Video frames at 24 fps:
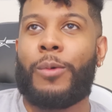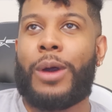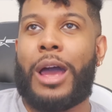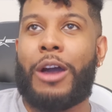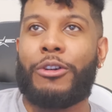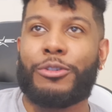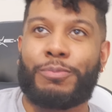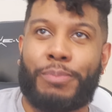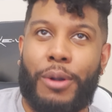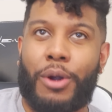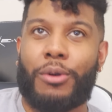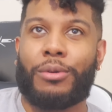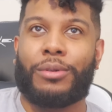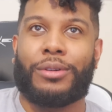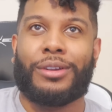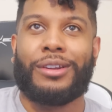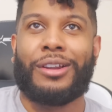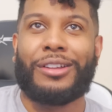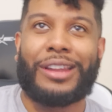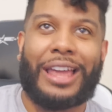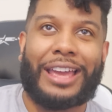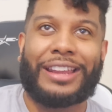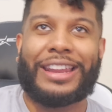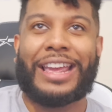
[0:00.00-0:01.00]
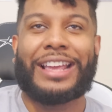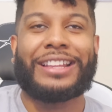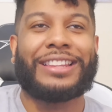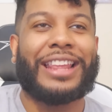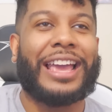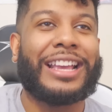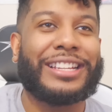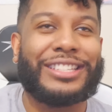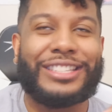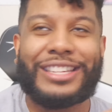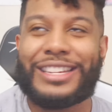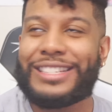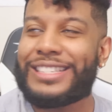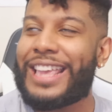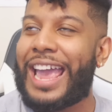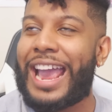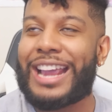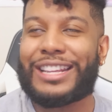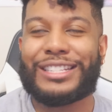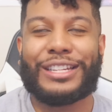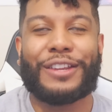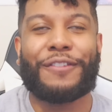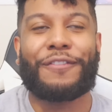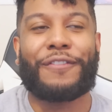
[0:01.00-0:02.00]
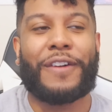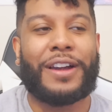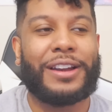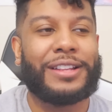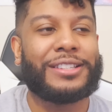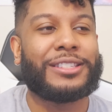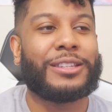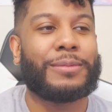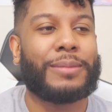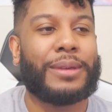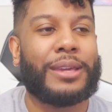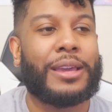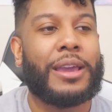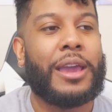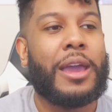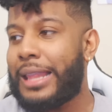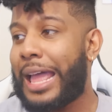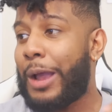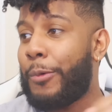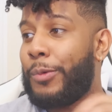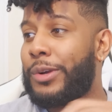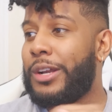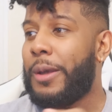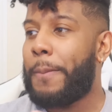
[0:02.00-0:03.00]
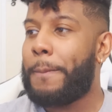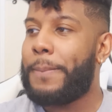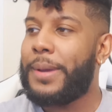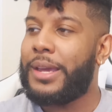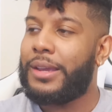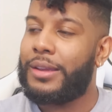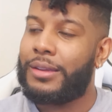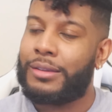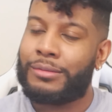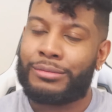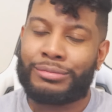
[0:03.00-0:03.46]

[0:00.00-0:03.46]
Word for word: when I was broke. You know, like, that shit is actually funny to me. Like, when the beat...